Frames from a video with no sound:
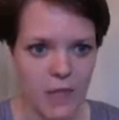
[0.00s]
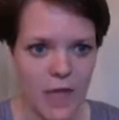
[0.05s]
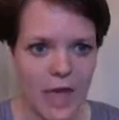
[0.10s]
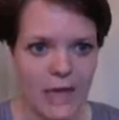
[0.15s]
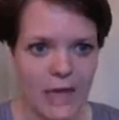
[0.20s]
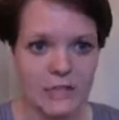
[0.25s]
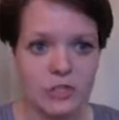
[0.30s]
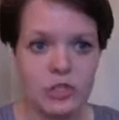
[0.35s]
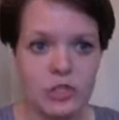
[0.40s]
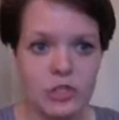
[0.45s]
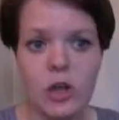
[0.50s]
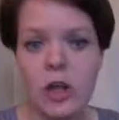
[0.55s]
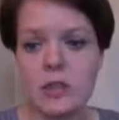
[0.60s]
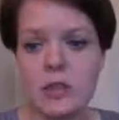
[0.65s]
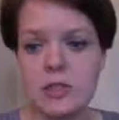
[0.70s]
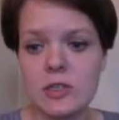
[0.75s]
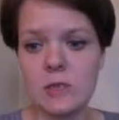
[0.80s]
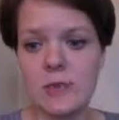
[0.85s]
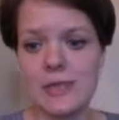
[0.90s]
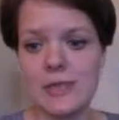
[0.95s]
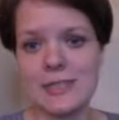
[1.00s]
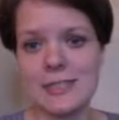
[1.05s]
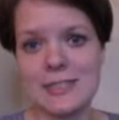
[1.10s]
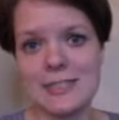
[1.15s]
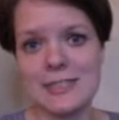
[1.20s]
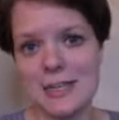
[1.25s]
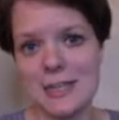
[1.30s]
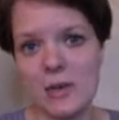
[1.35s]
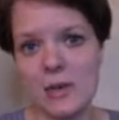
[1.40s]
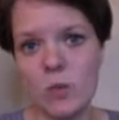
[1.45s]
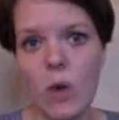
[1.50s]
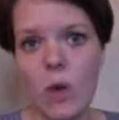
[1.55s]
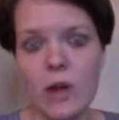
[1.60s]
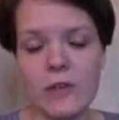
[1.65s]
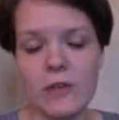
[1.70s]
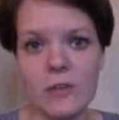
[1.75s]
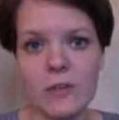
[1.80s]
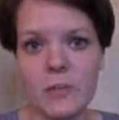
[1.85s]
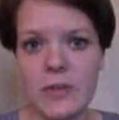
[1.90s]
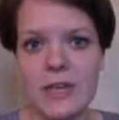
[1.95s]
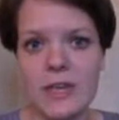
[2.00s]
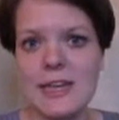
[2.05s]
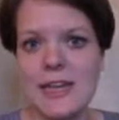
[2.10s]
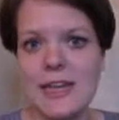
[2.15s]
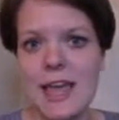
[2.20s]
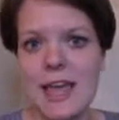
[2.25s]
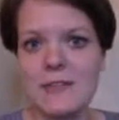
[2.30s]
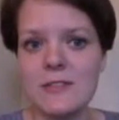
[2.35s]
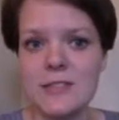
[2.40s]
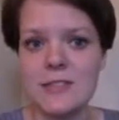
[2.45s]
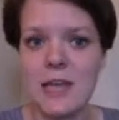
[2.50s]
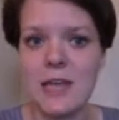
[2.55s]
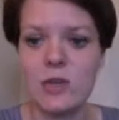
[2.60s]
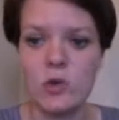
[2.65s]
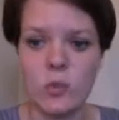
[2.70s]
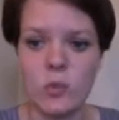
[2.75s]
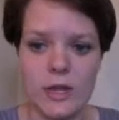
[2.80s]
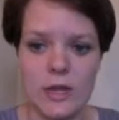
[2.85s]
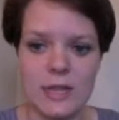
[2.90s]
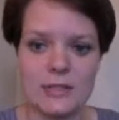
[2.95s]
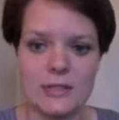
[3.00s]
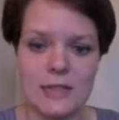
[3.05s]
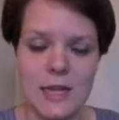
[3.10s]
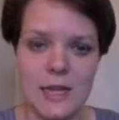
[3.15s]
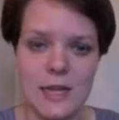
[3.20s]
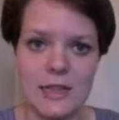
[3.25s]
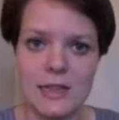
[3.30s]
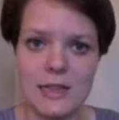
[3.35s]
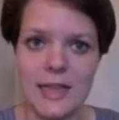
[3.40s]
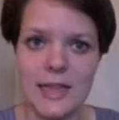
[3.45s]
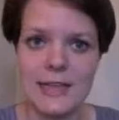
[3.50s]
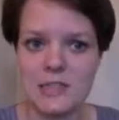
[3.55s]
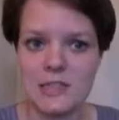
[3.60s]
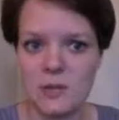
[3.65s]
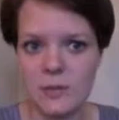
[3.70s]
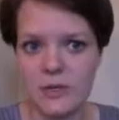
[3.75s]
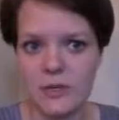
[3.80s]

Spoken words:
and it should also be listed in one of the PDFs that you read in the lesson